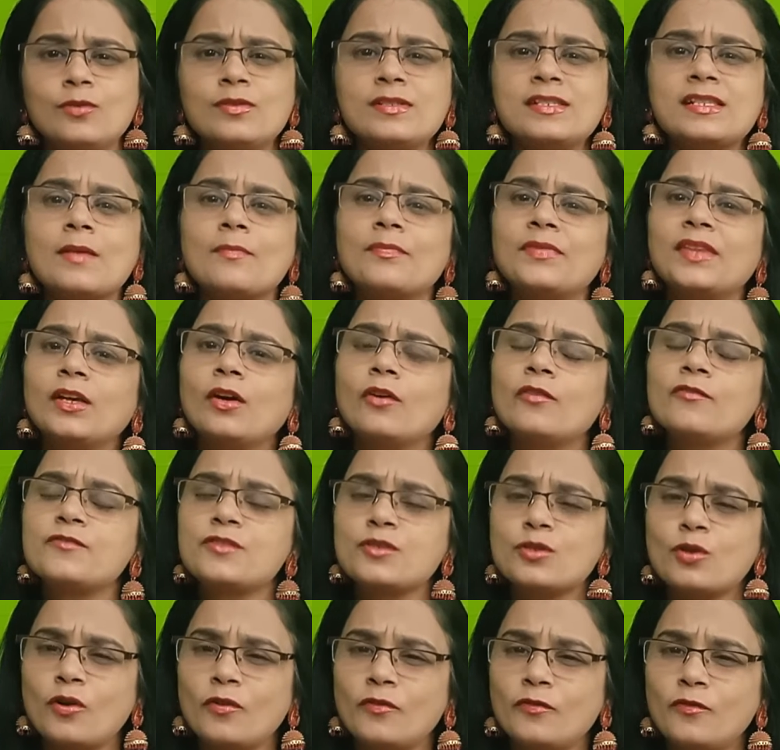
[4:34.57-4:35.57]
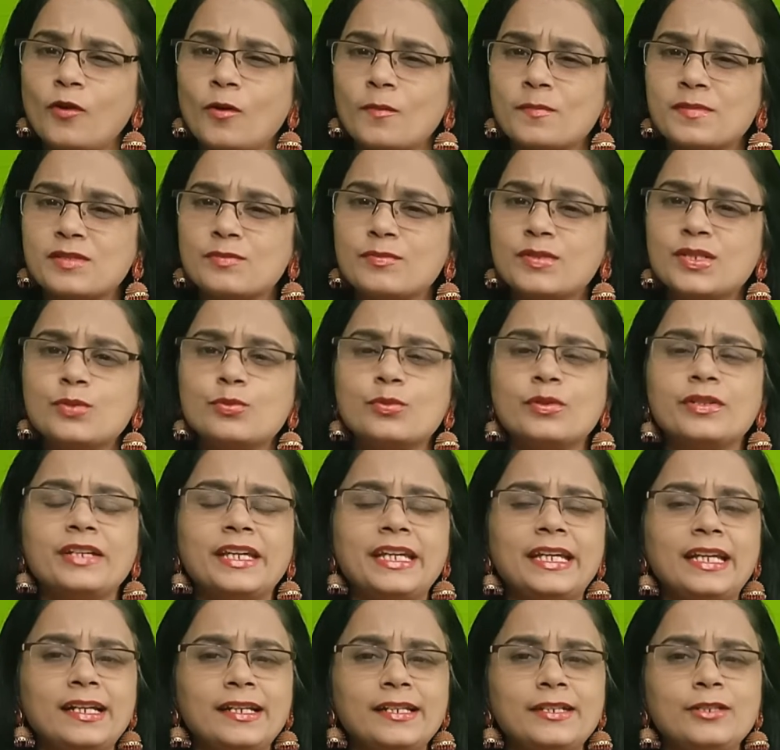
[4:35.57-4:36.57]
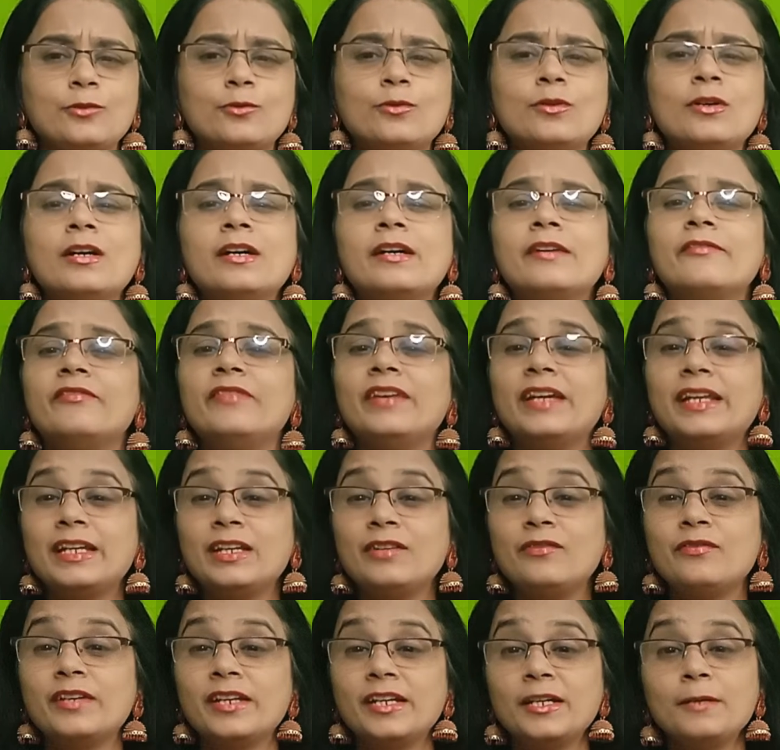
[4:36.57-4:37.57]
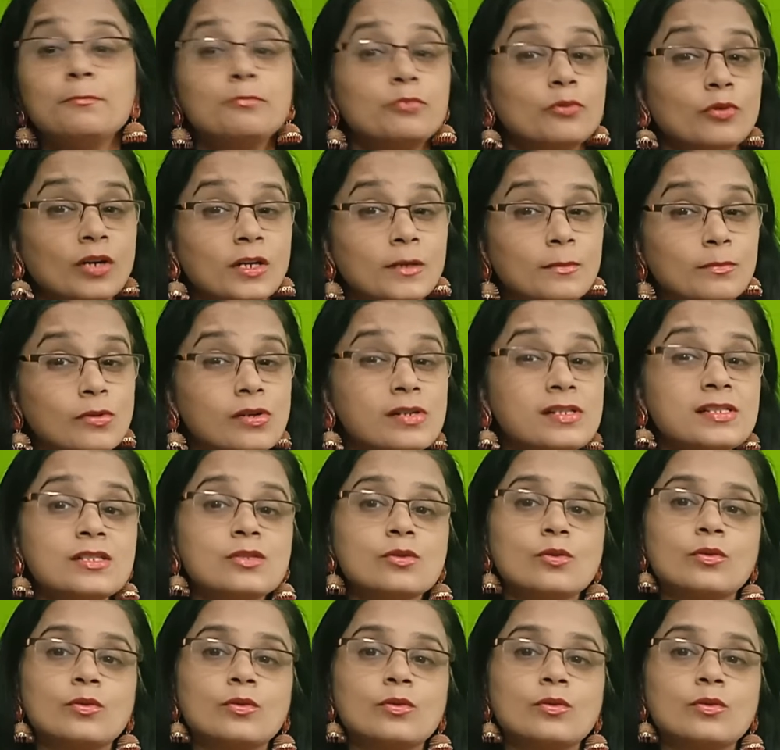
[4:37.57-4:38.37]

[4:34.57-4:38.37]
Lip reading: something of short forms which would yield you very, very poor marks.